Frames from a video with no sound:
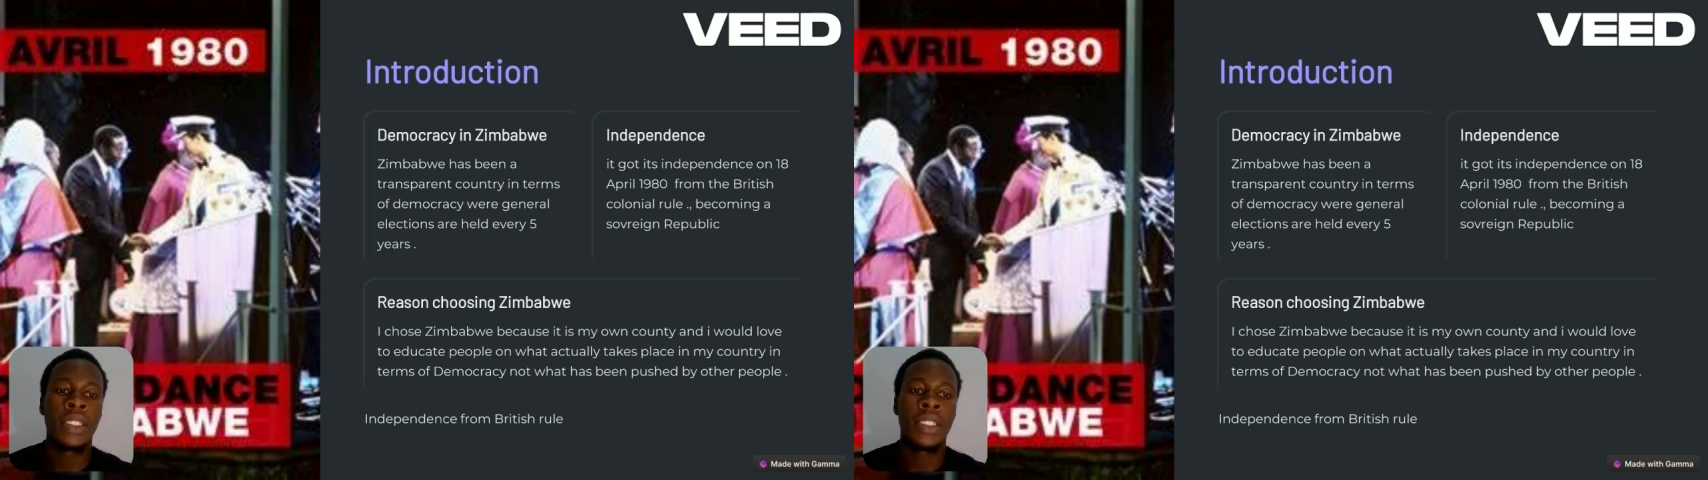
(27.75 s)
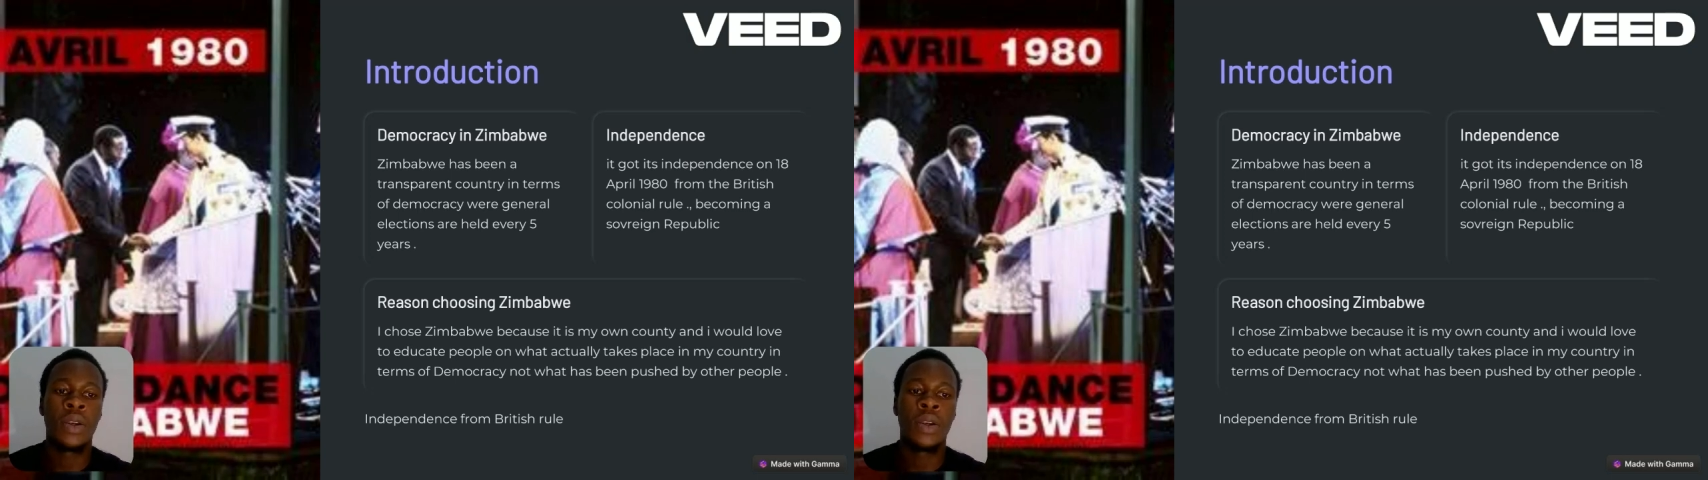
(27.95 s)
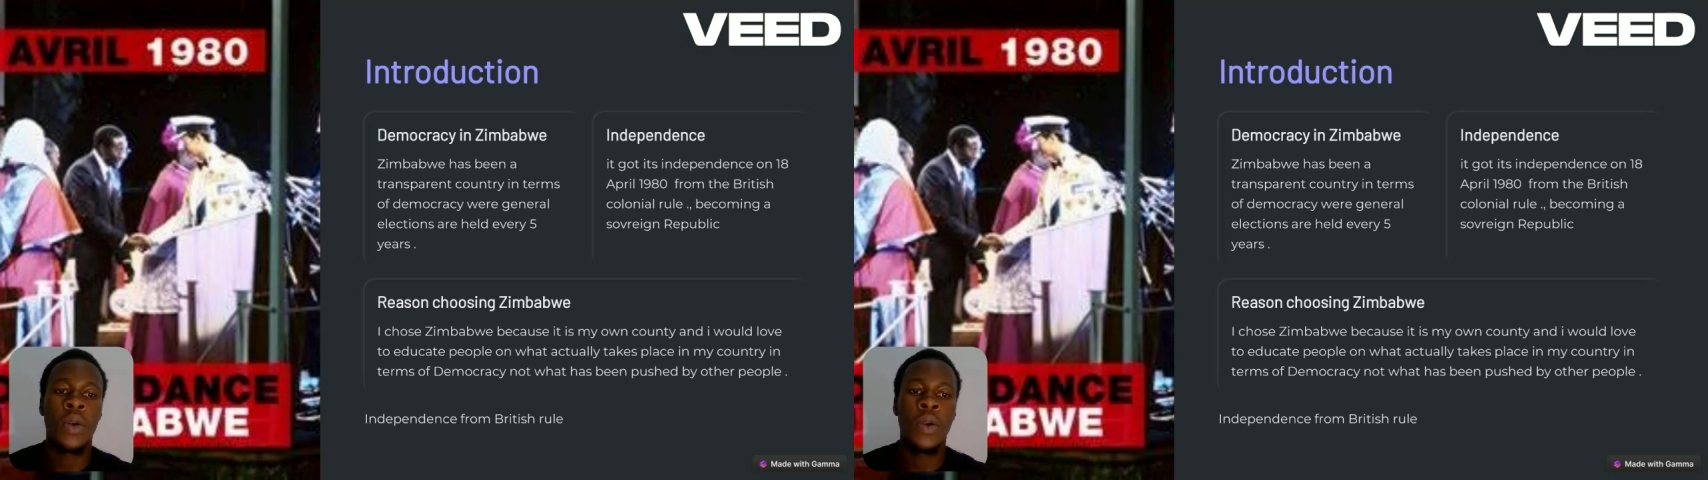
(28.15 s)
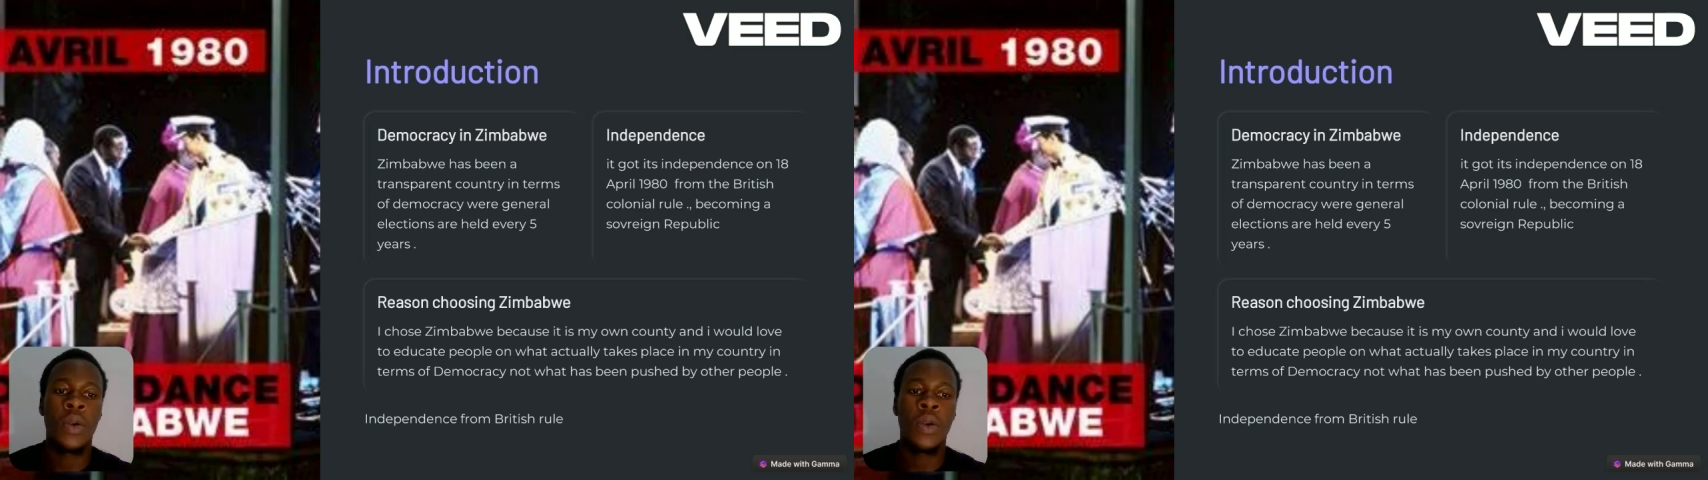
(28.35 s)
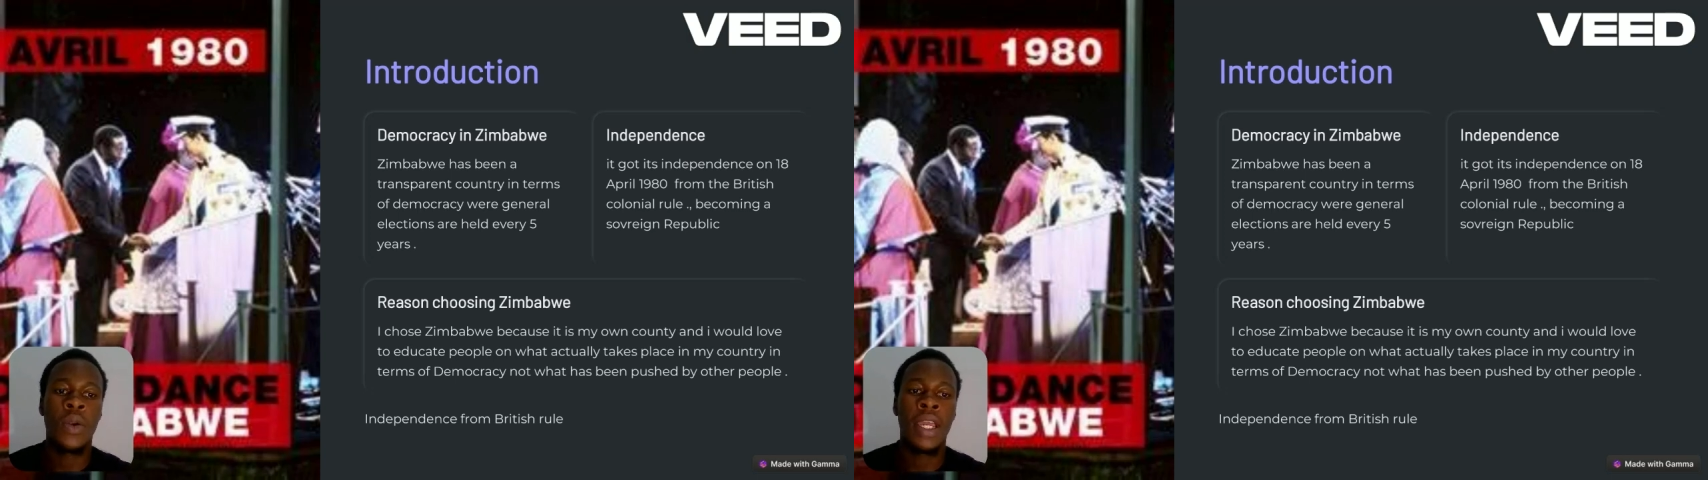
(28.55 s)

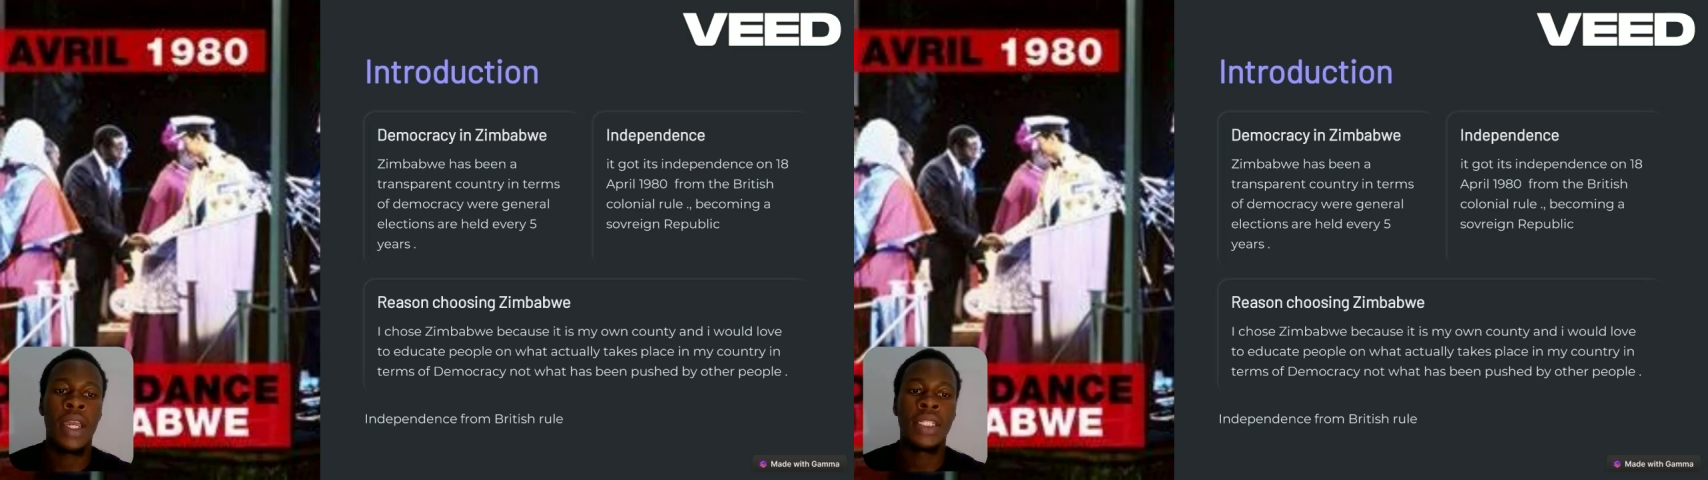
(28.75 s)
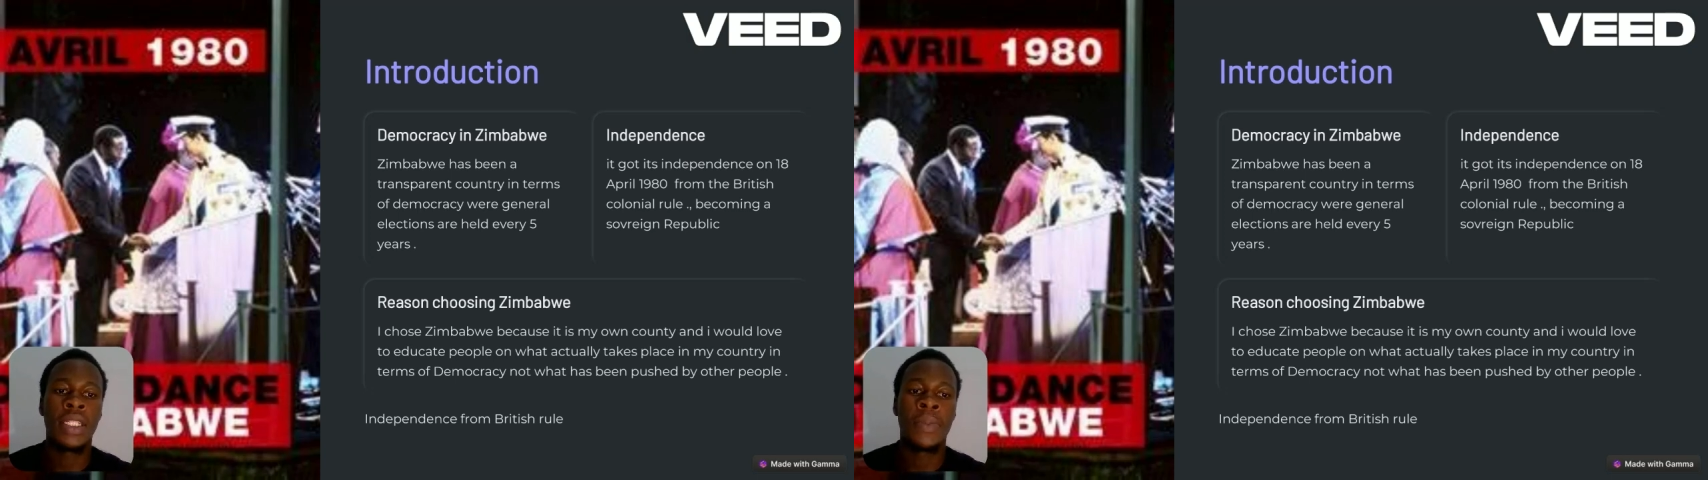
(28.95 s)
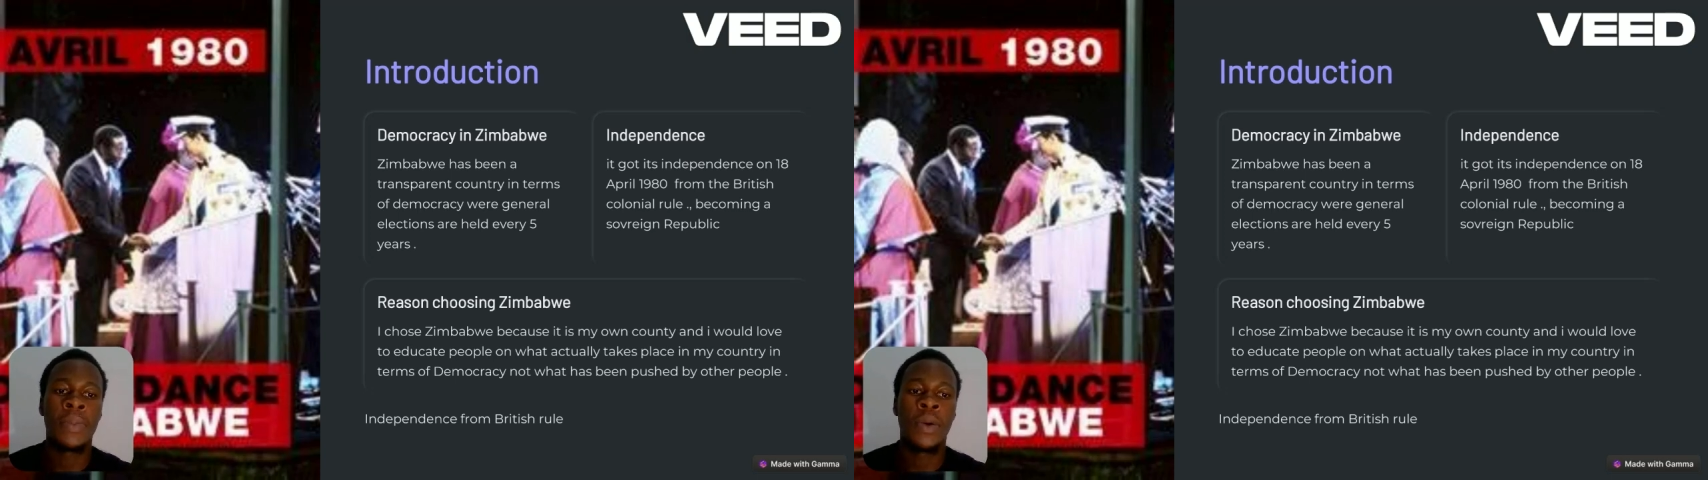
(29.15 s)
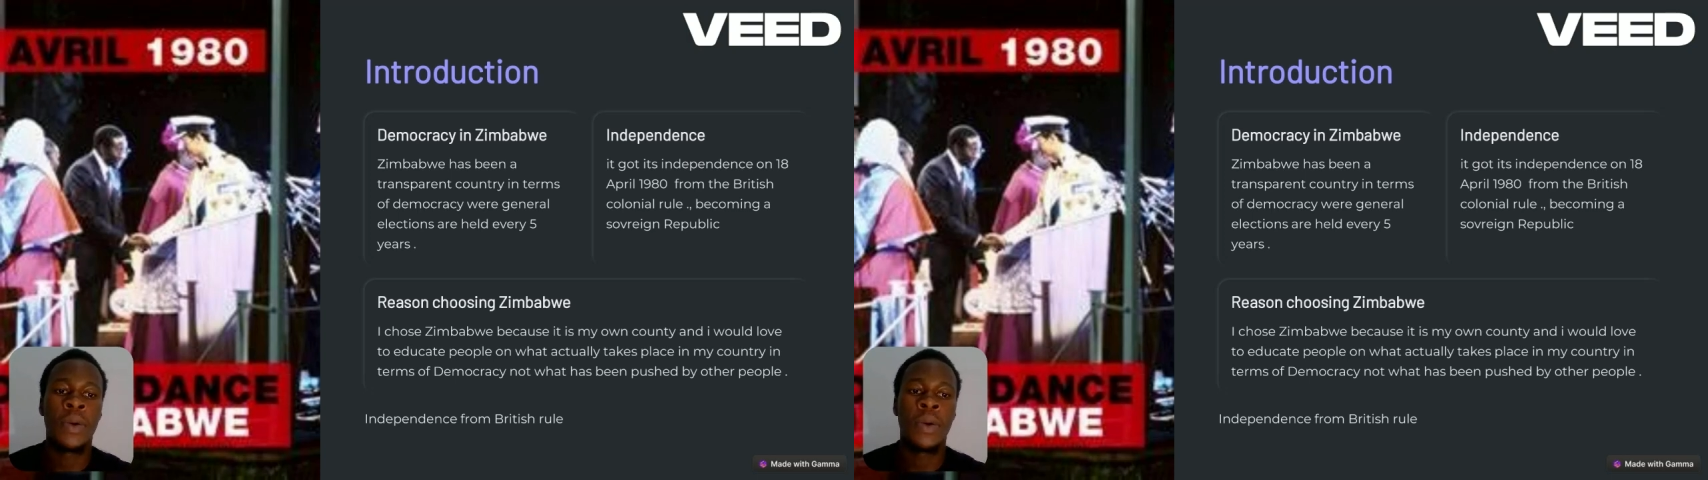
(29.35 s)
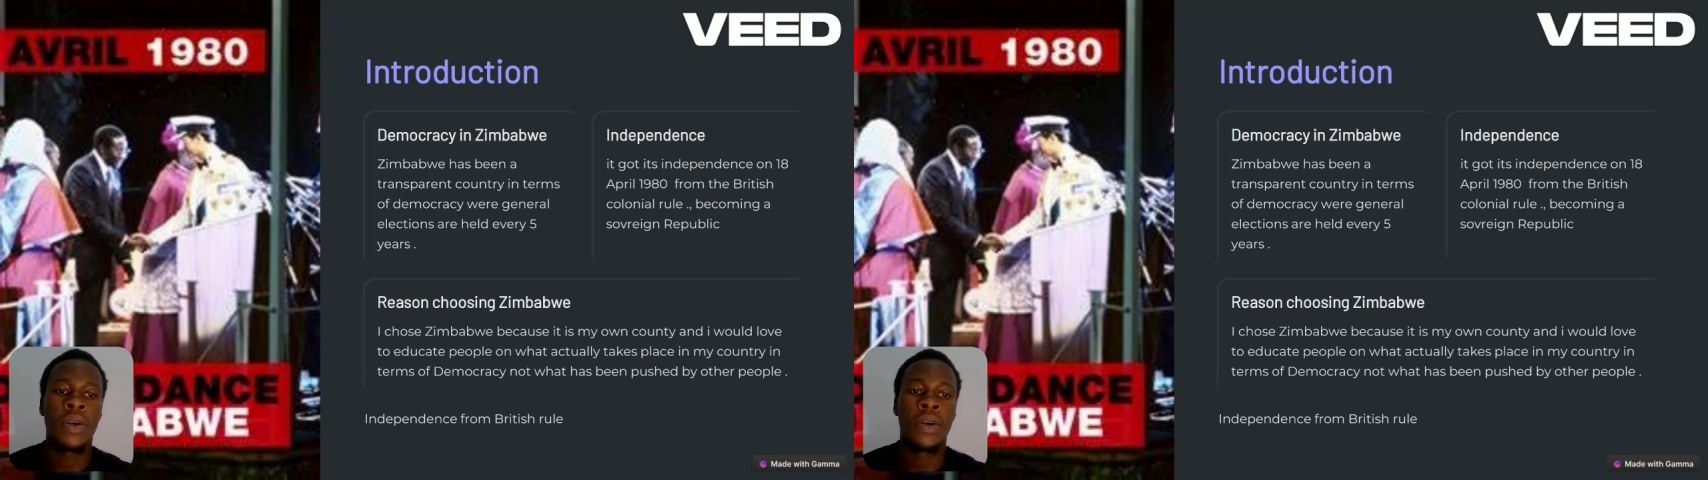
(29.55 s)
on 18 April